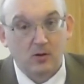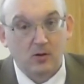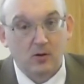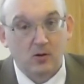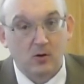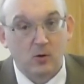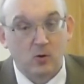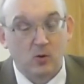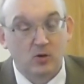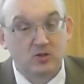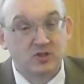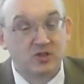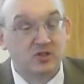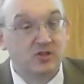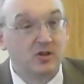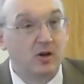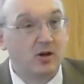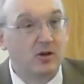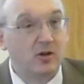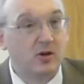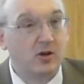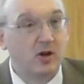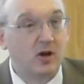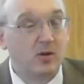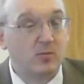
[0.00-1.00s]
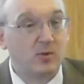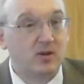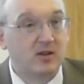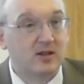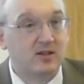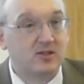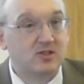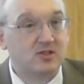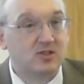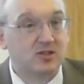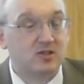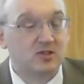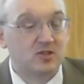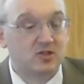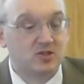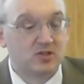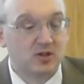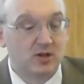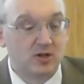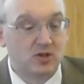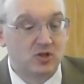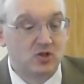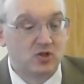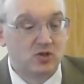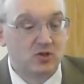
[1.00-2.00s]
Or was it not an obelisk as
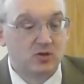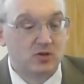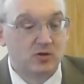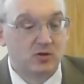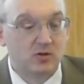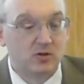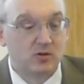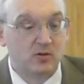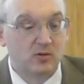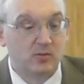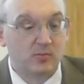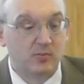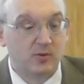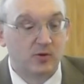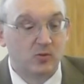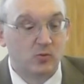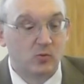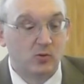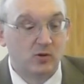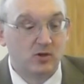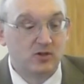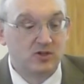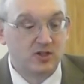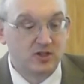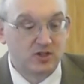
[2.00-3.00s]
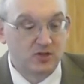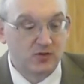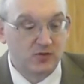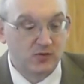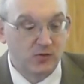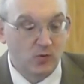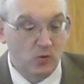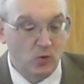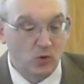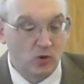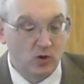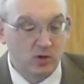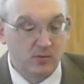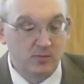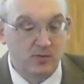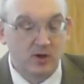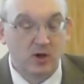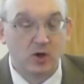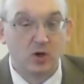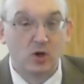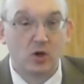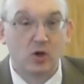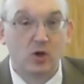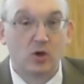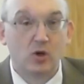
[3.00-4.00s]
such, but was its
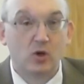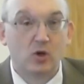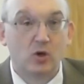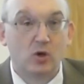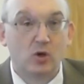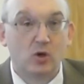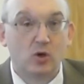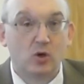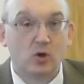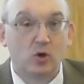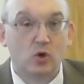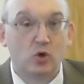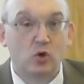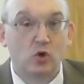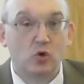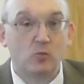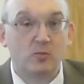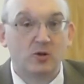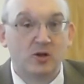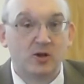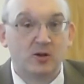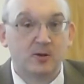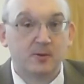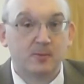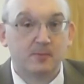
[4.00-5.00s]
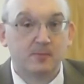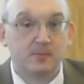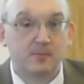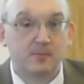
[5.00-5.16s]
form human?